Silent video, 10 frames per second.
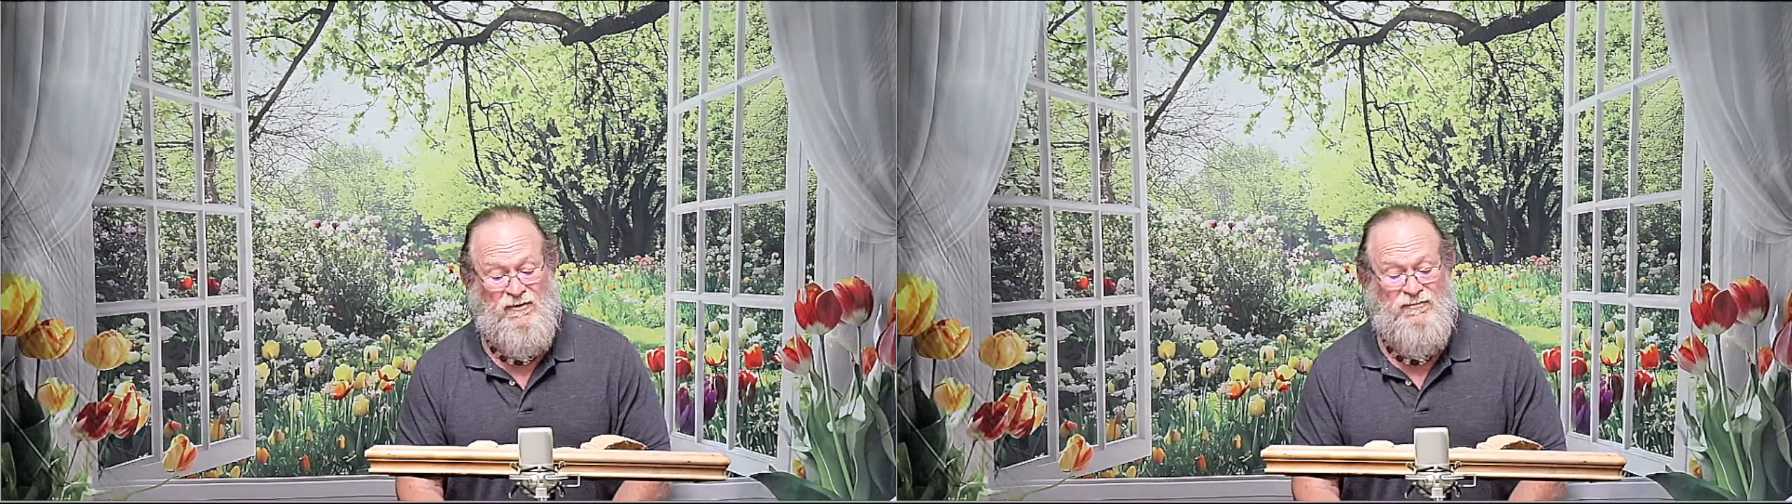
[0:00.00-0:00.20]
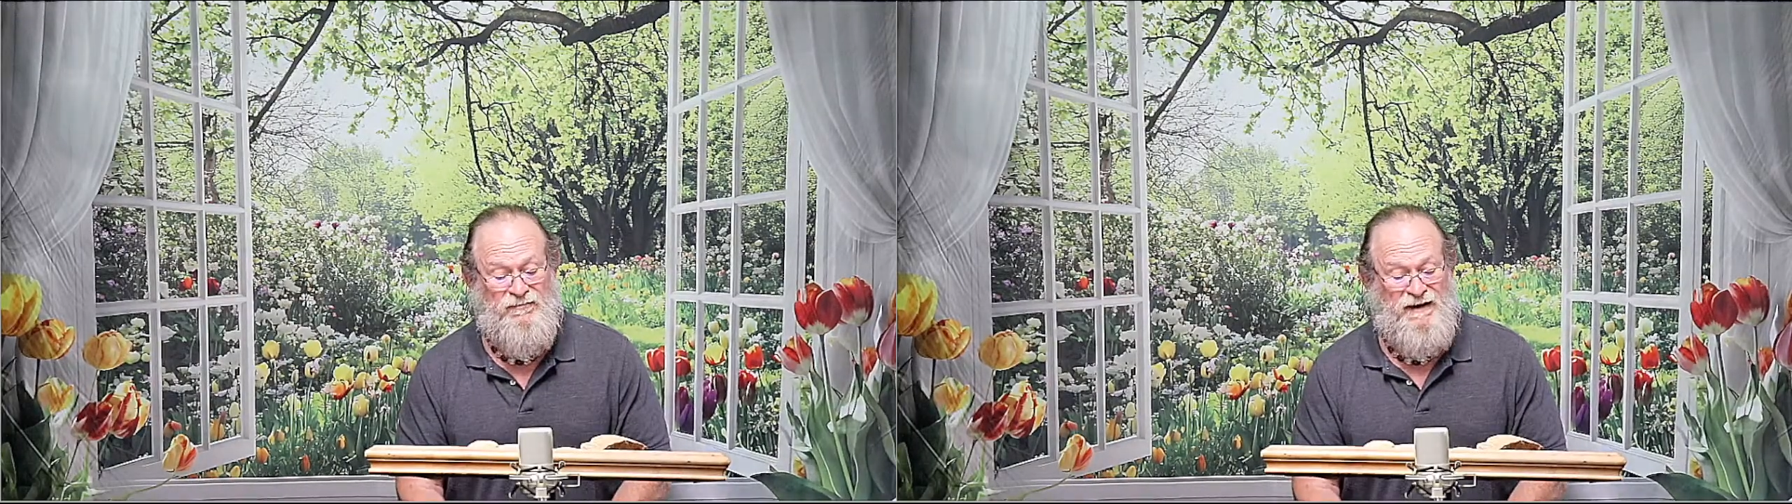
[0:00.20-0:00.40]

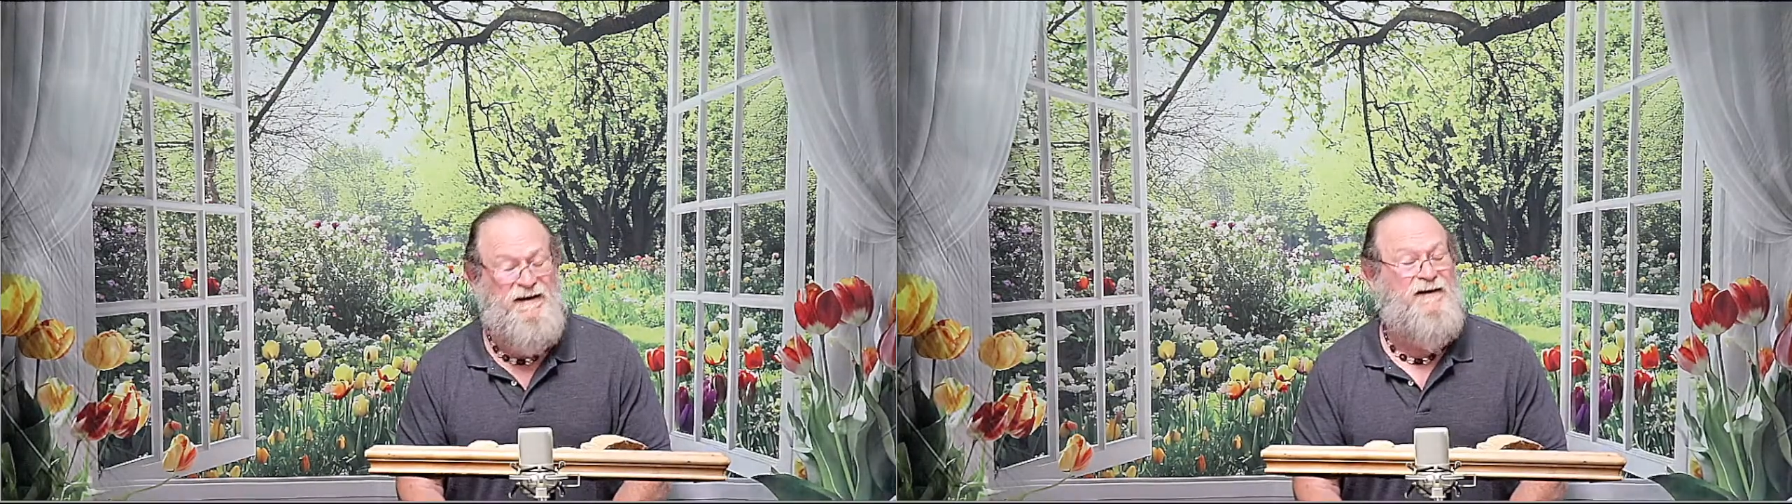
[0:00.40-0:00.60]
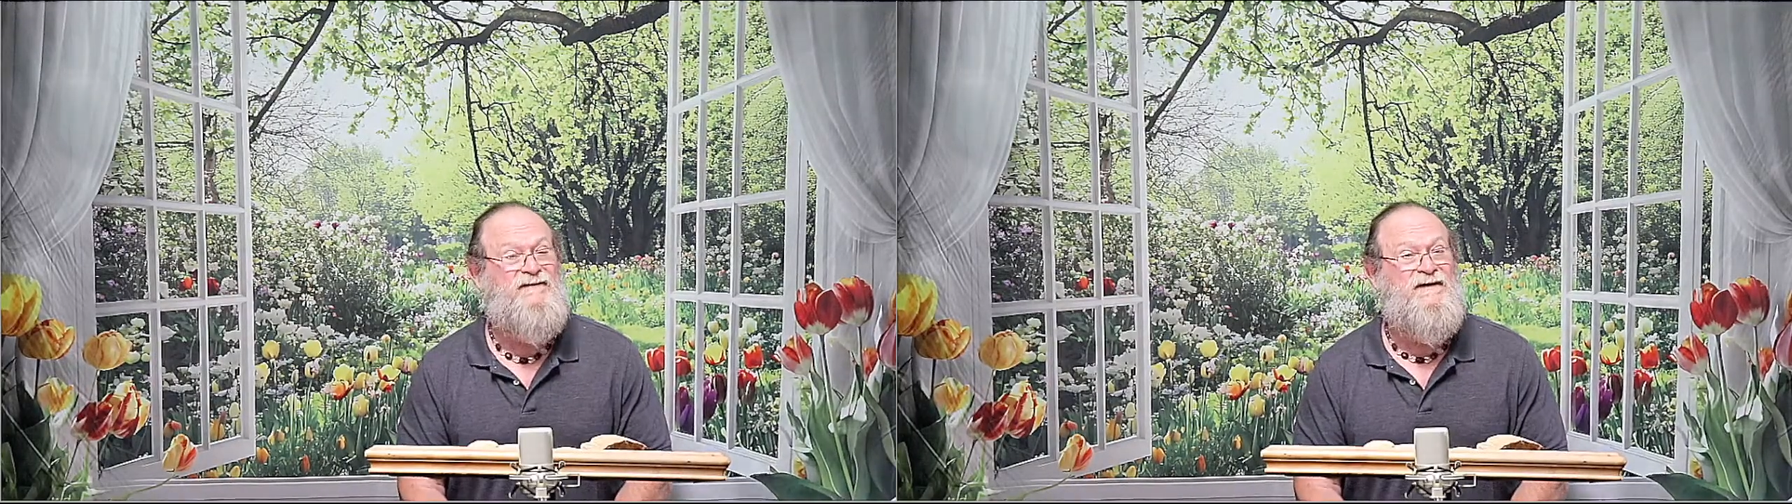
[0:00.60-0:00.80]
many
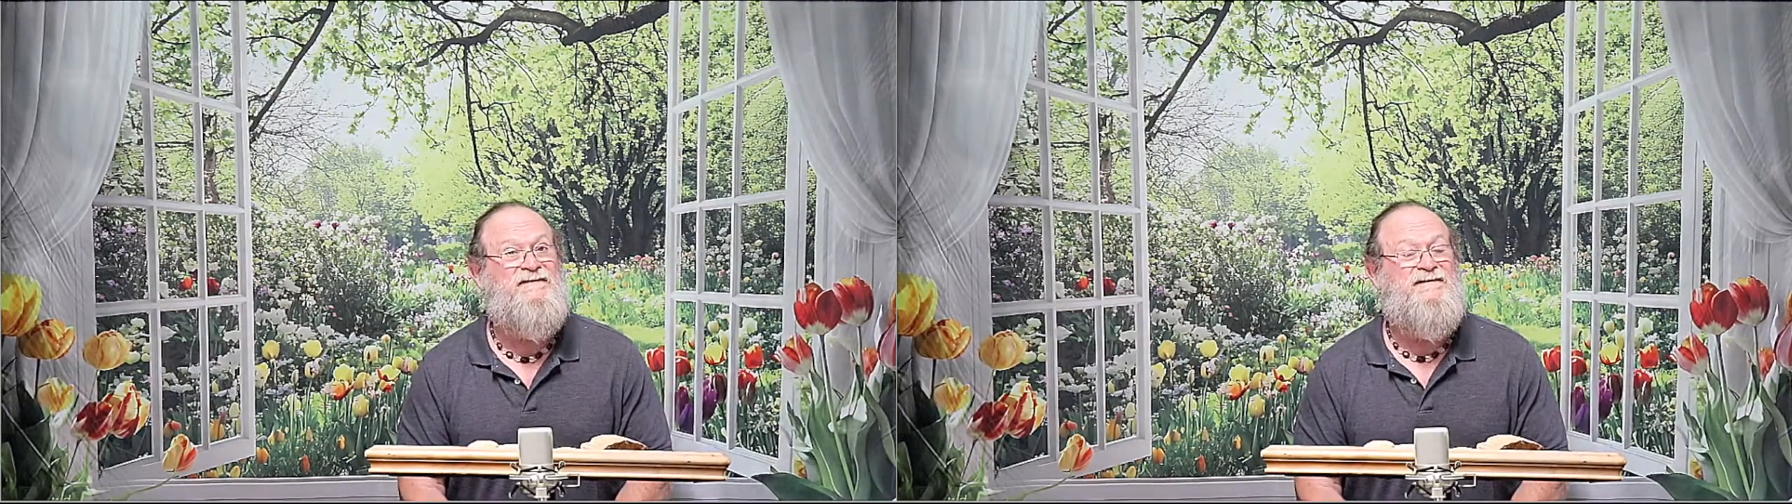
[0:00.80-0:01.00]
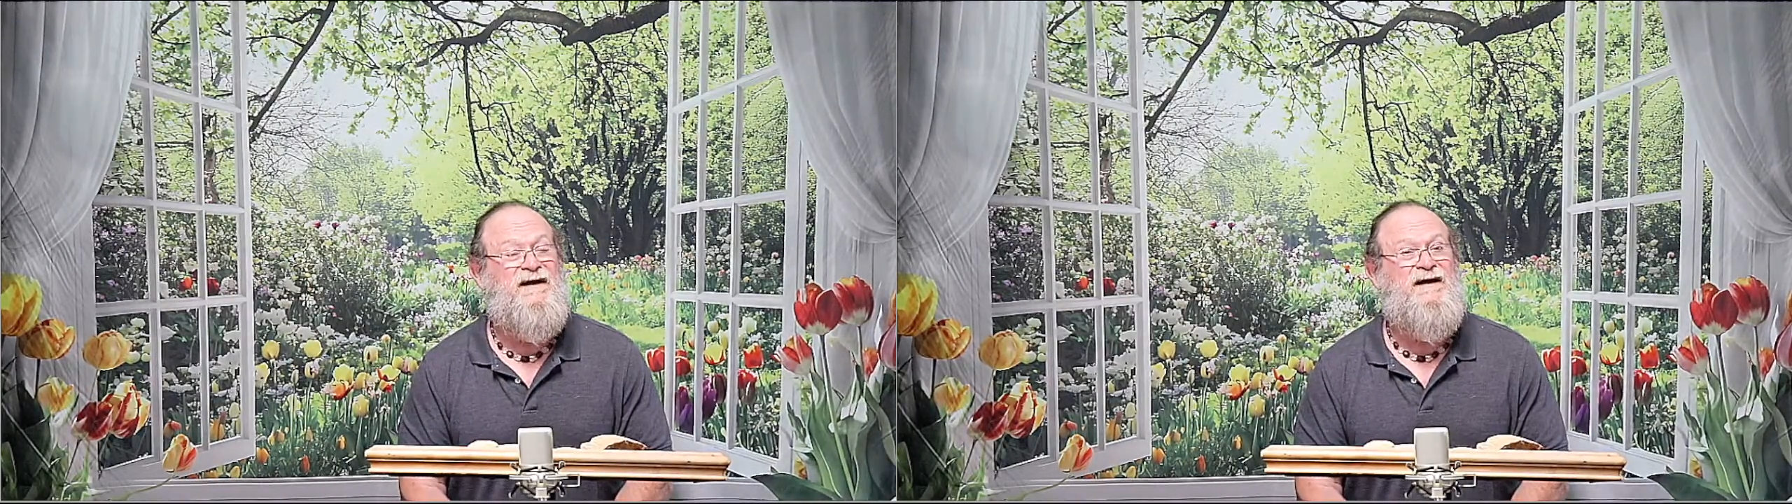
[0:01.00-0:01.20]
of these
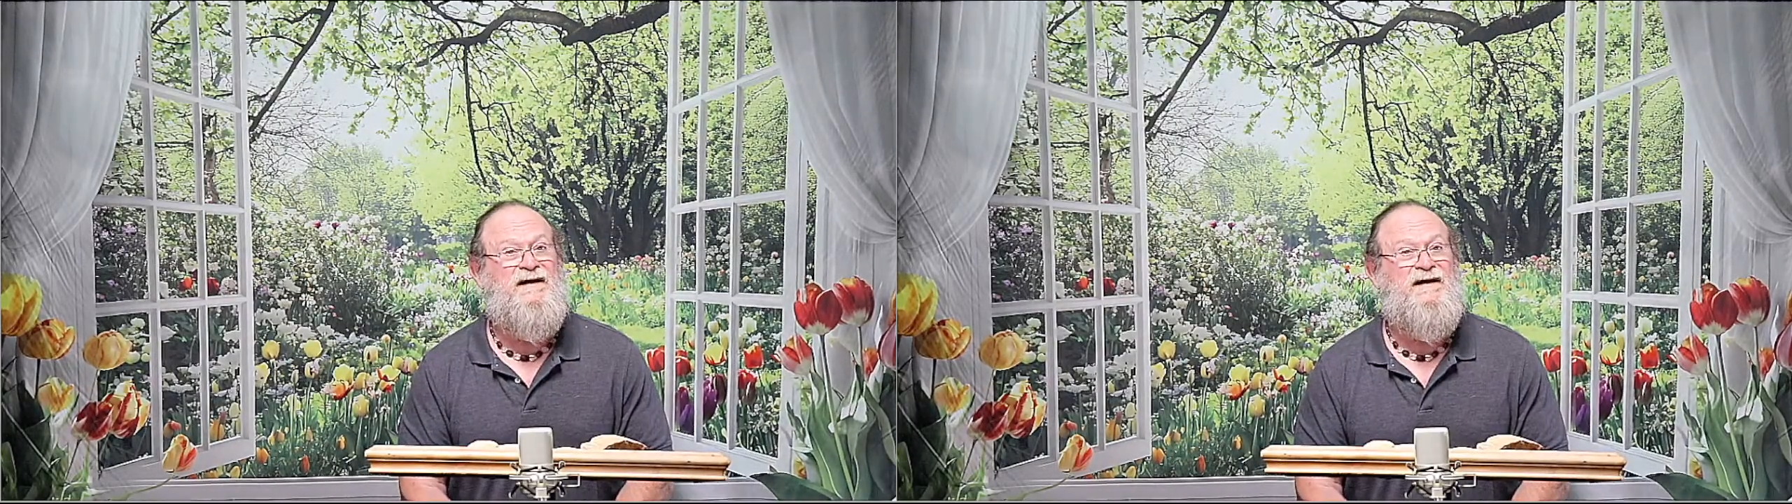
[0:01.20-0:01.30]
things.